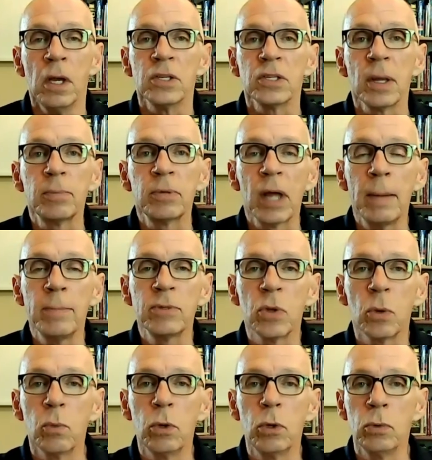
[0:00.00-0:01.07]
Sometimes
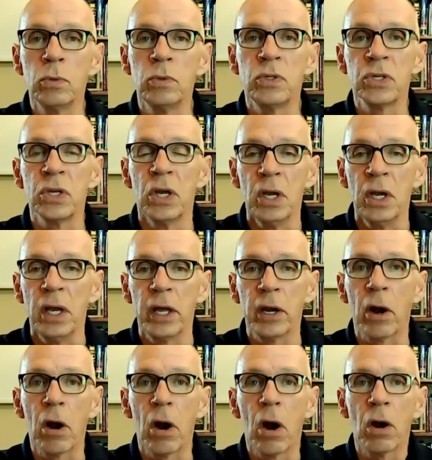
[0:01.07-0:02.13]
the wounds in
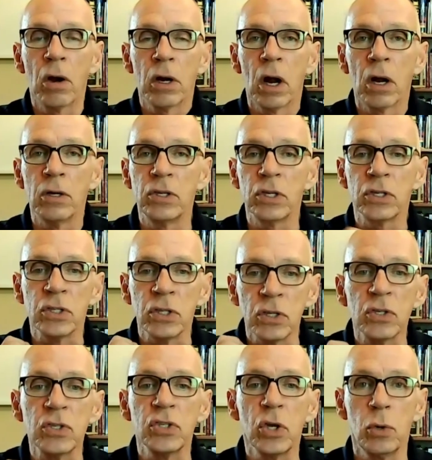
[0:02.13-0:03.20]
our heart are
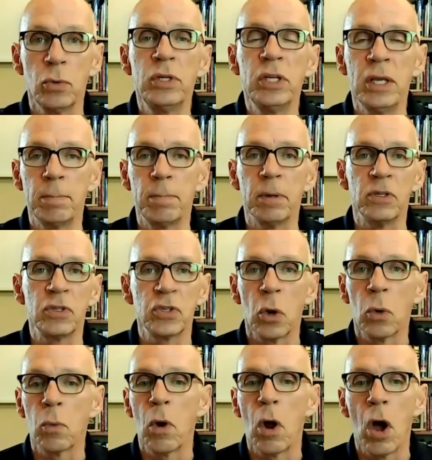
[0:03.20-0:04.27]
just so deep and
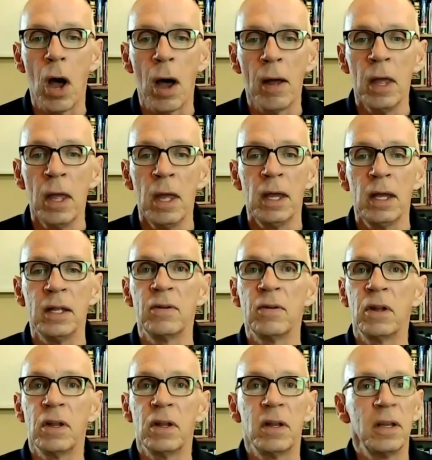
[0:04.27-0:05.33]
so raw.
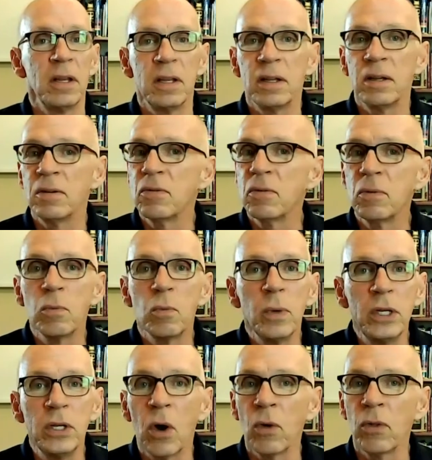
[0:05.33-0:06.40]
And
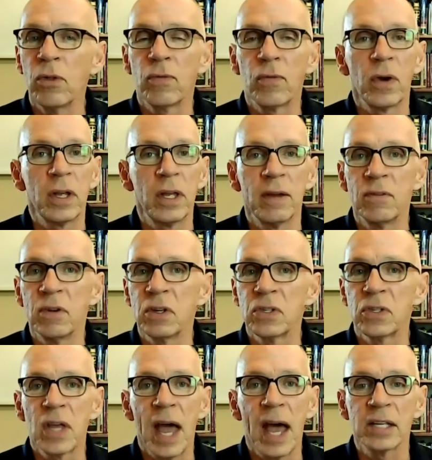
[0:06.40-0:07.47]
we know that
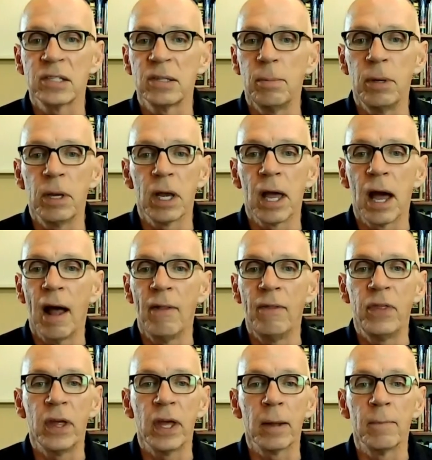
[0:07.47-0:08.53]
forgiveness has to be a
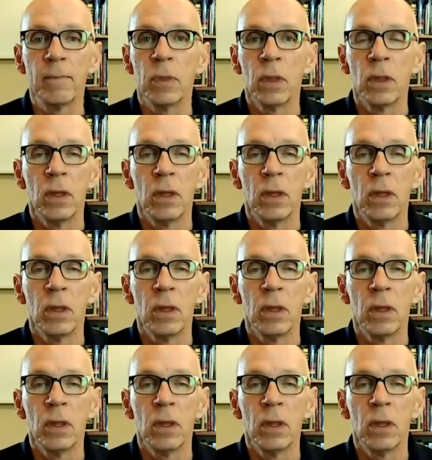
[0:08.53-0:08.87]
God thing.